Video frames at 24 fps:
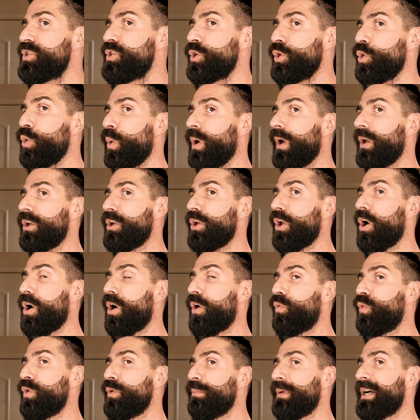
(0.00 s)
to go
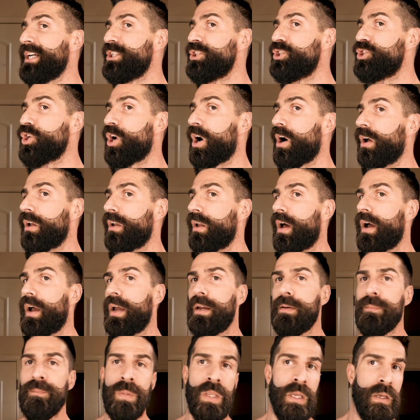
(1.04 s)
along with my
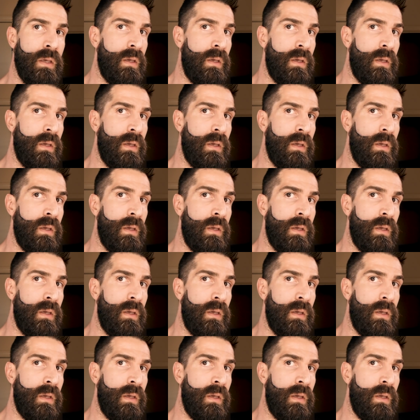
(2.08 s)
jawline.